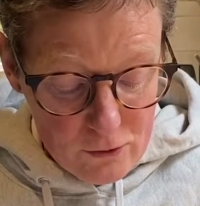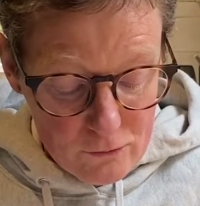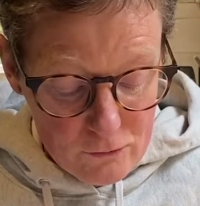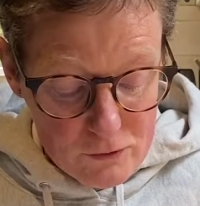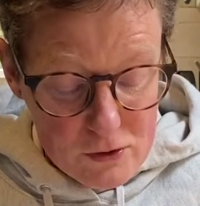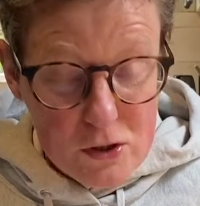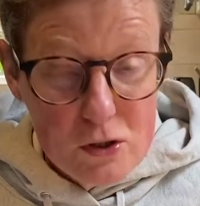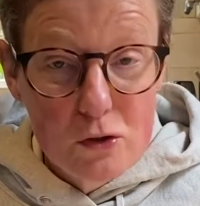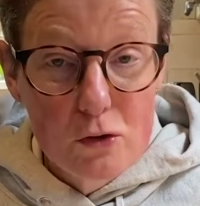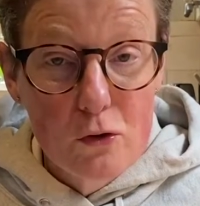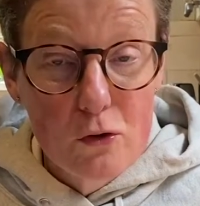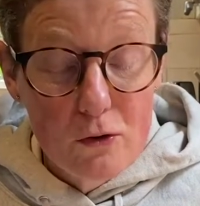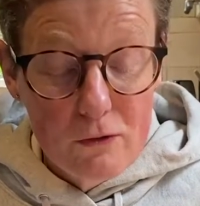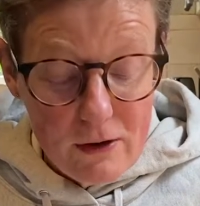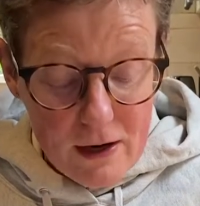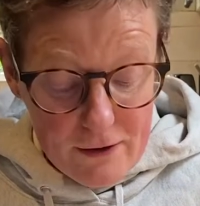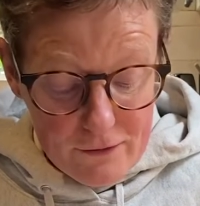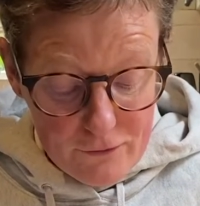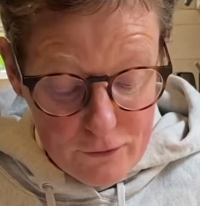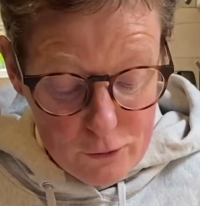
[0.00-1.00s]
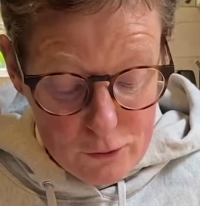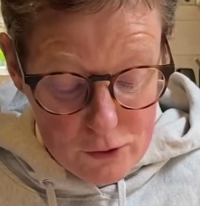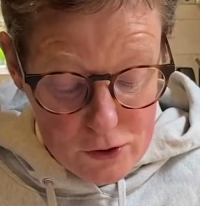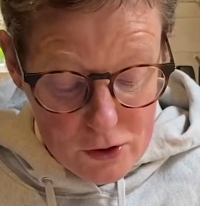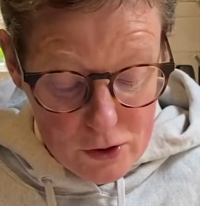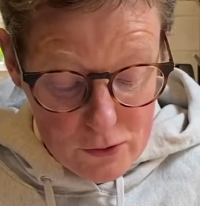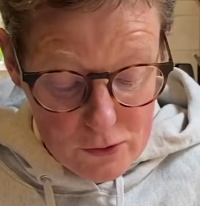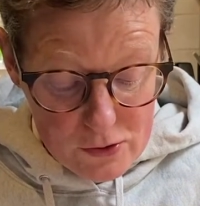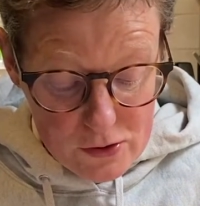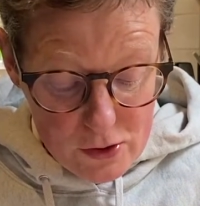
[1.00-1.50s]
Restore our
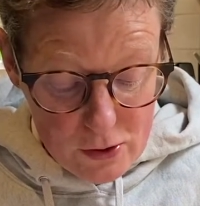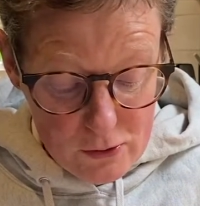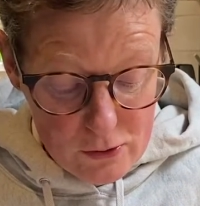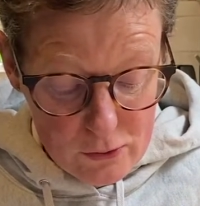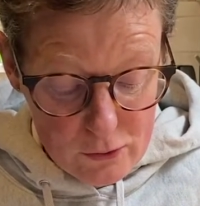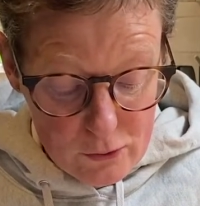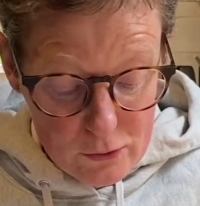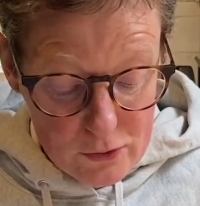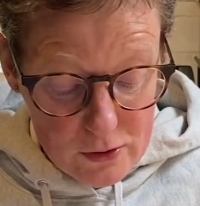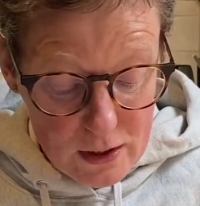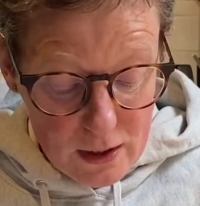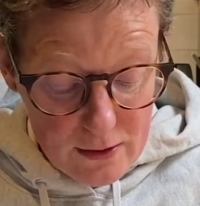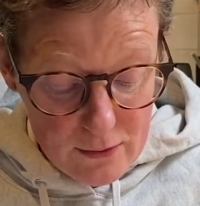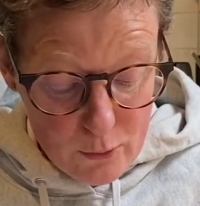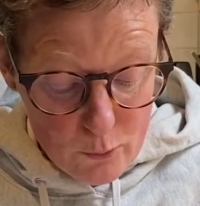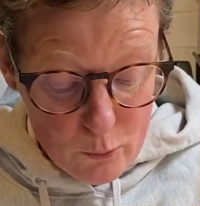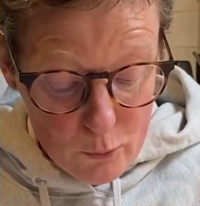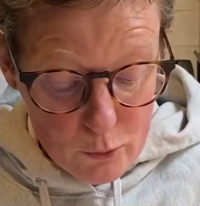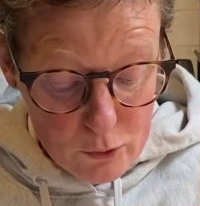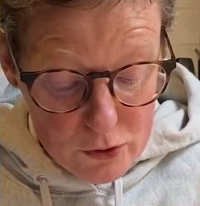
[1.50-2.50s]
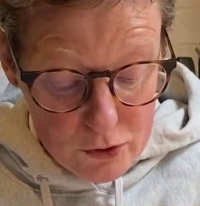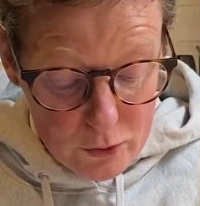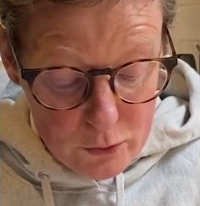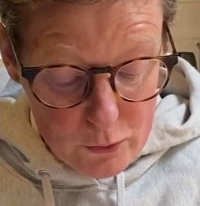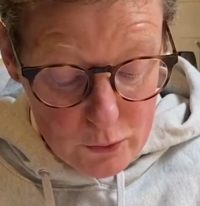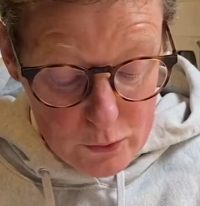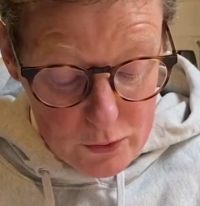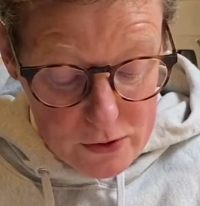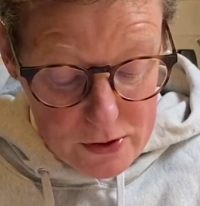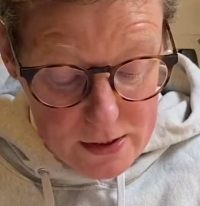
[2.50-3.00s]
fortunes, O Lord, like the
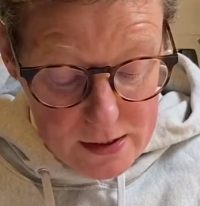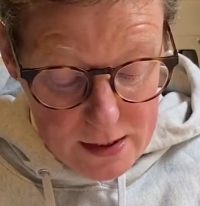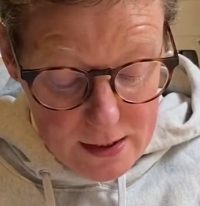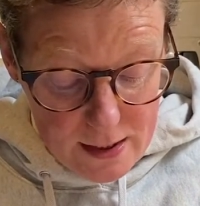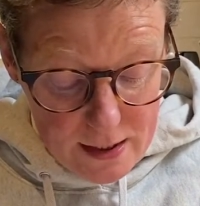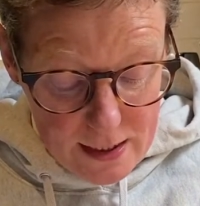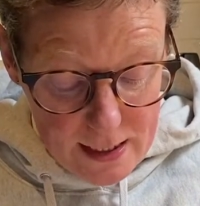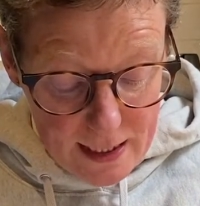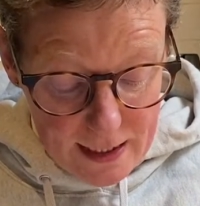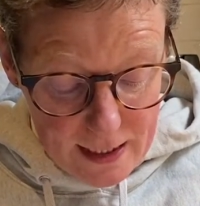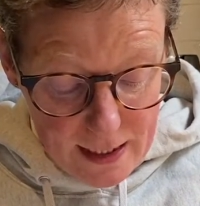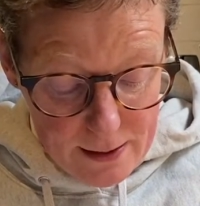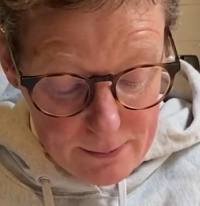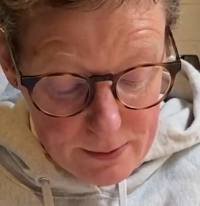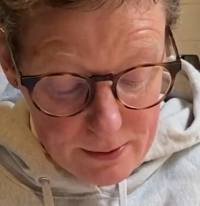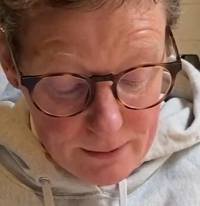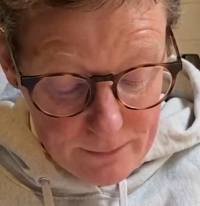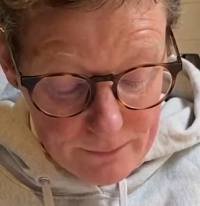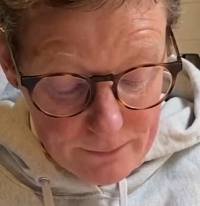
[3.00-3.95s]
watercourses in the Negeb.